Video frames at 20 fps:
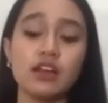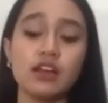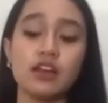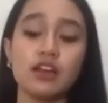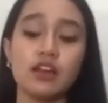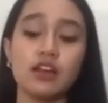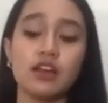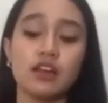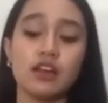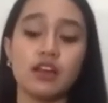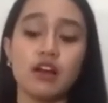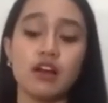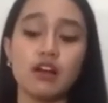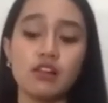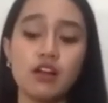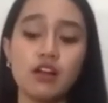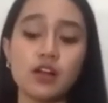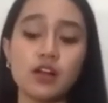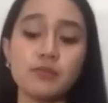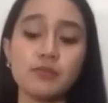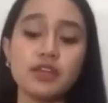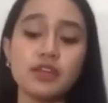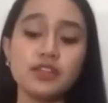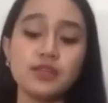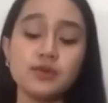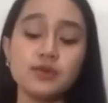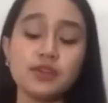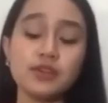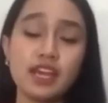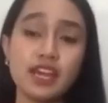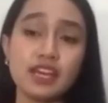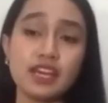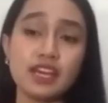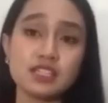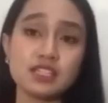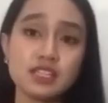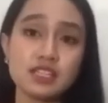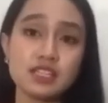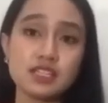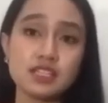alarming new
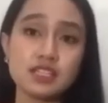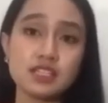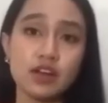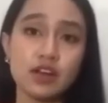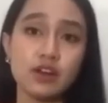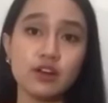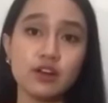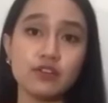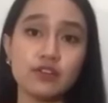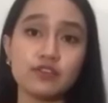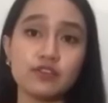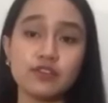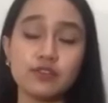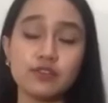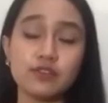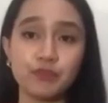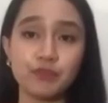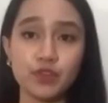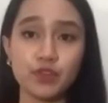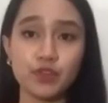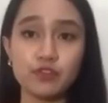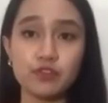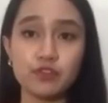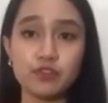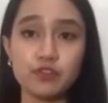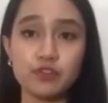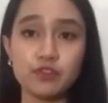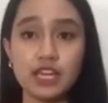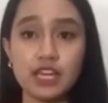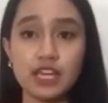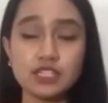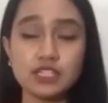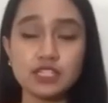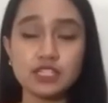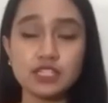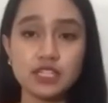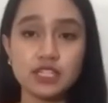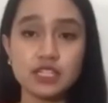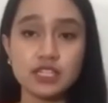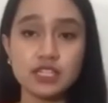cases of COVID-19
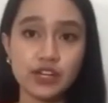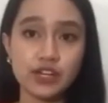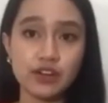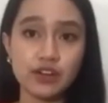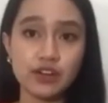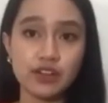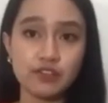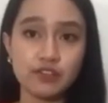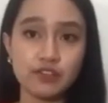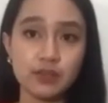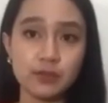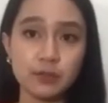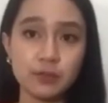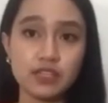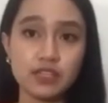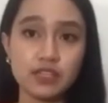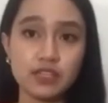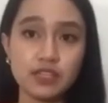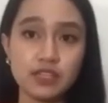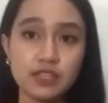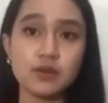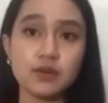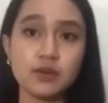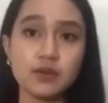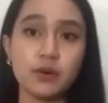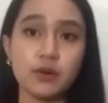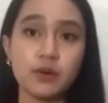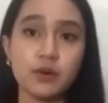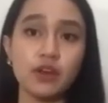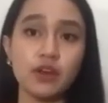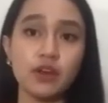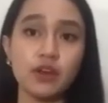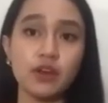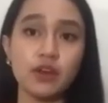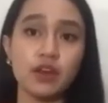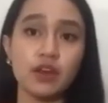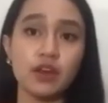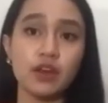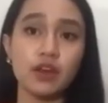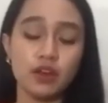here in the Philippines. So
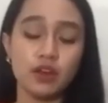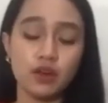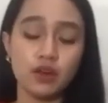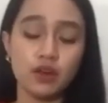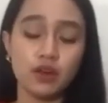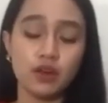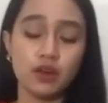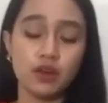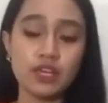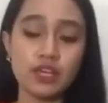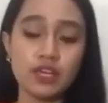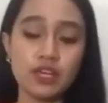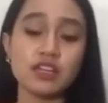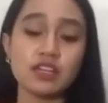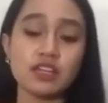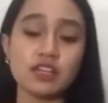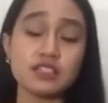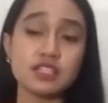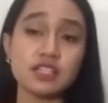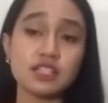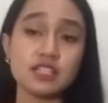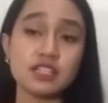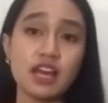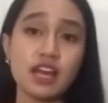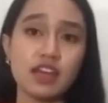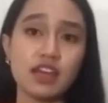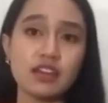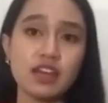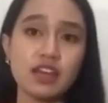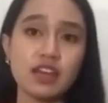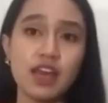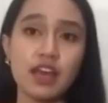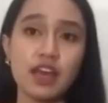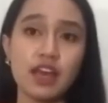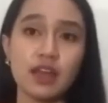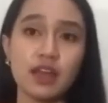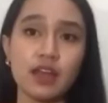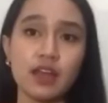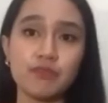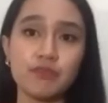we cannot deny that
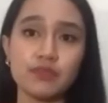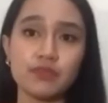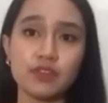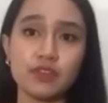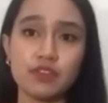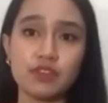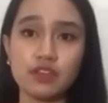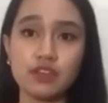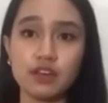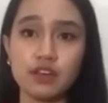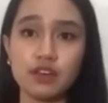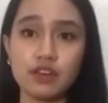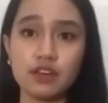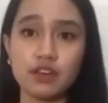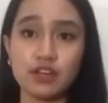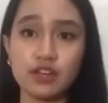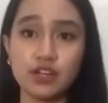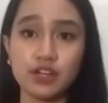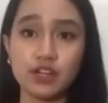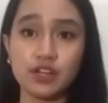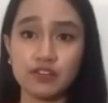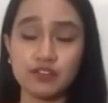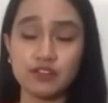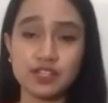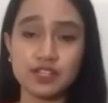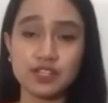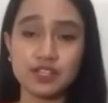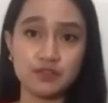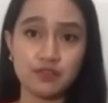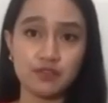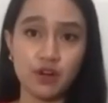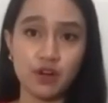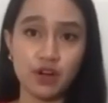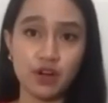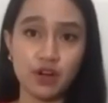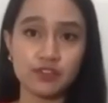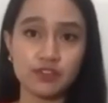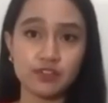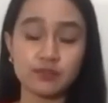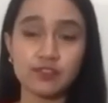the curve is far
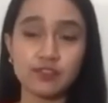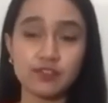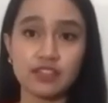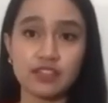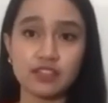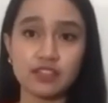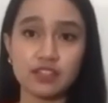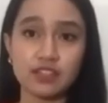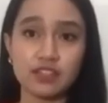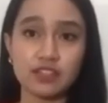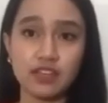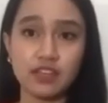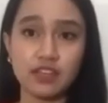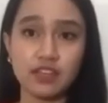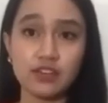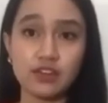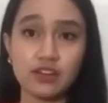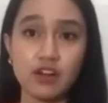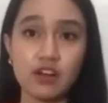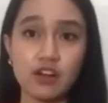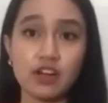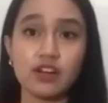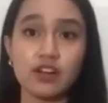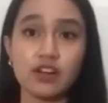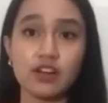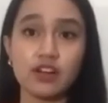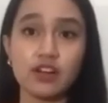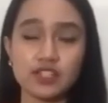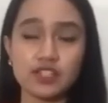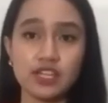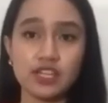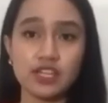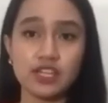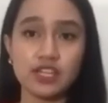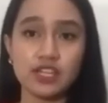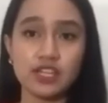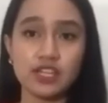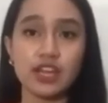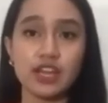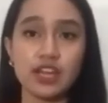from flattening in our country. And
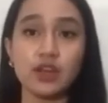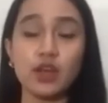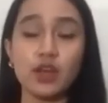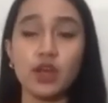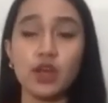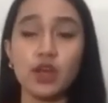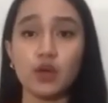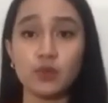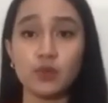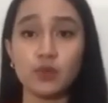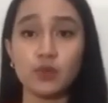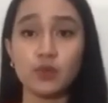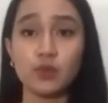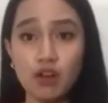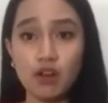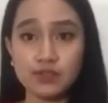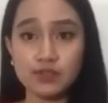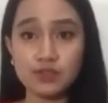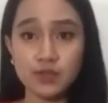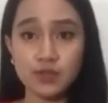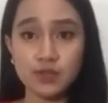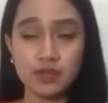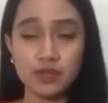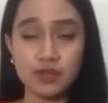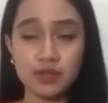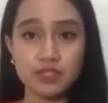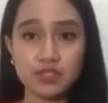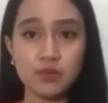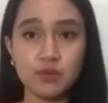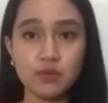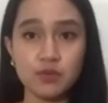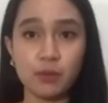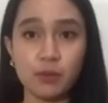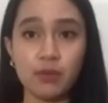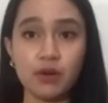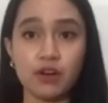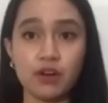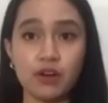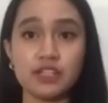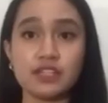we also must do our
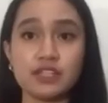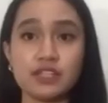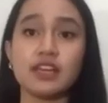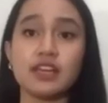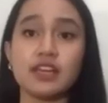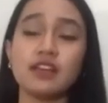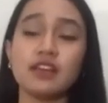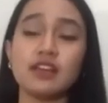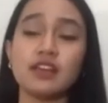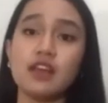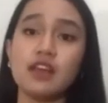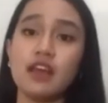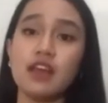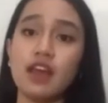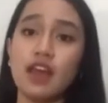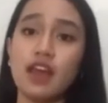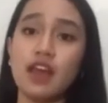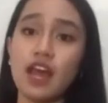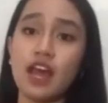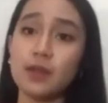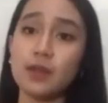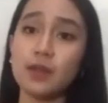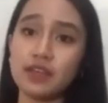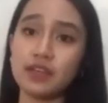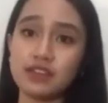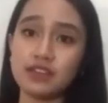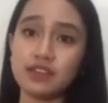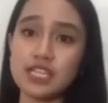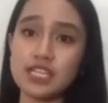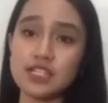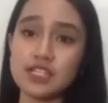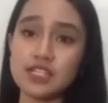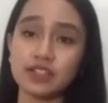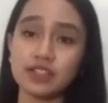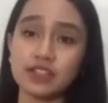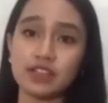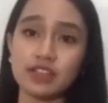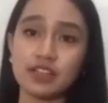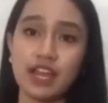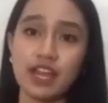part in helping these
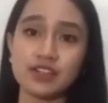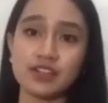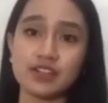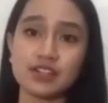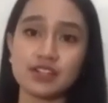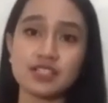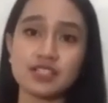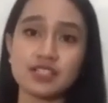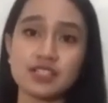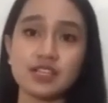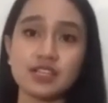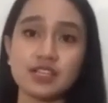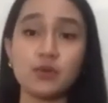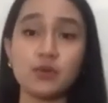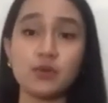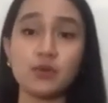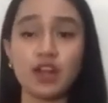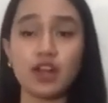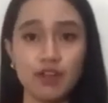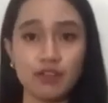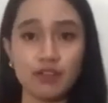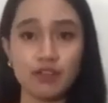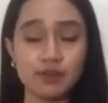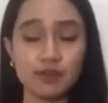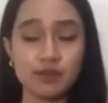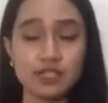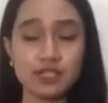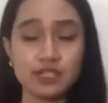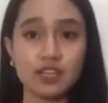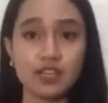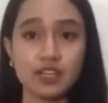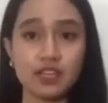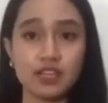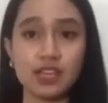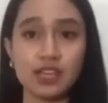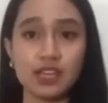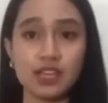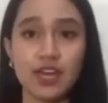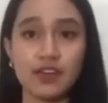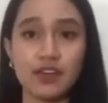frontliners who are out there risking their
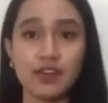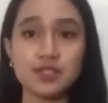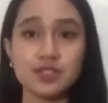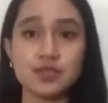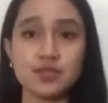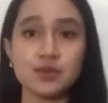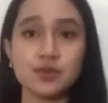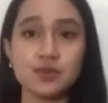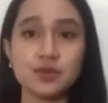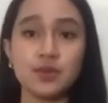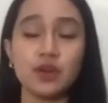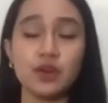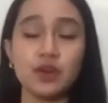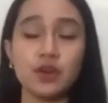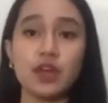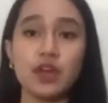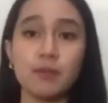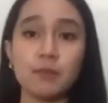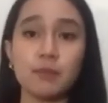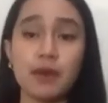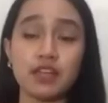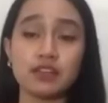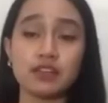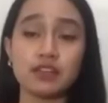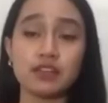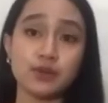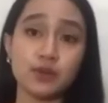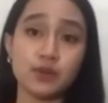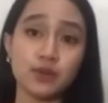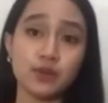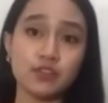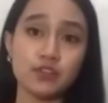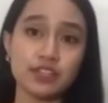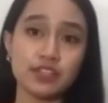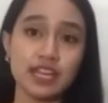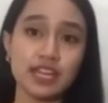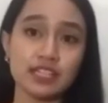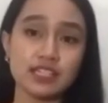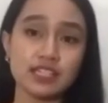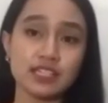lives to battle
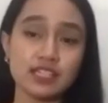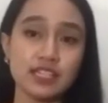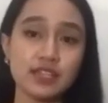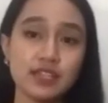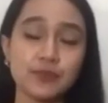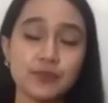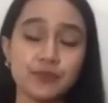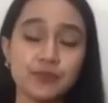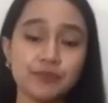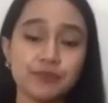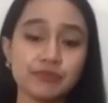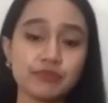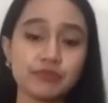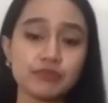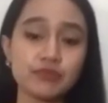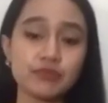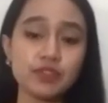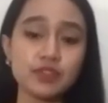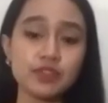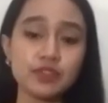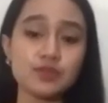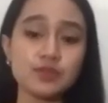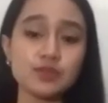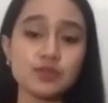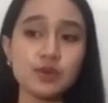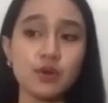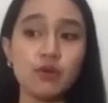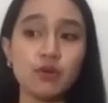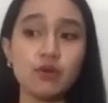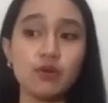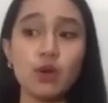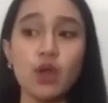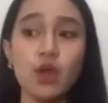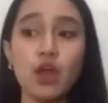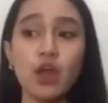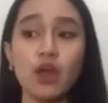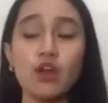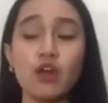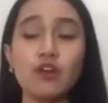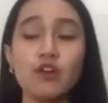COVID-19. So
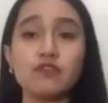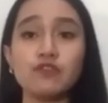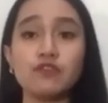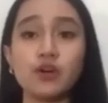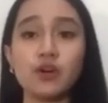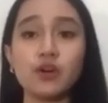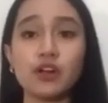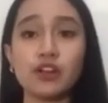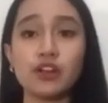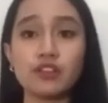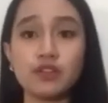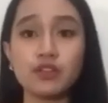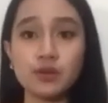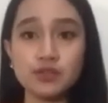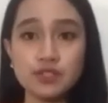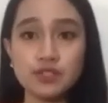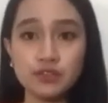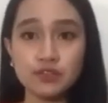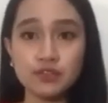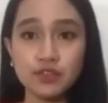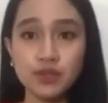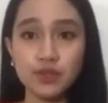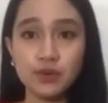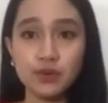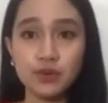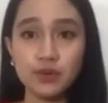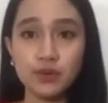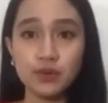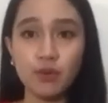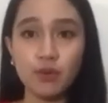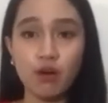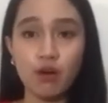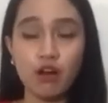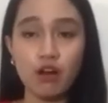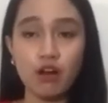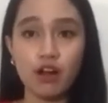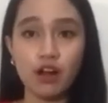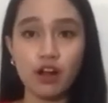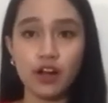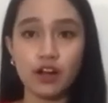for those of you who
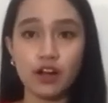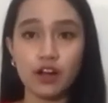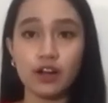are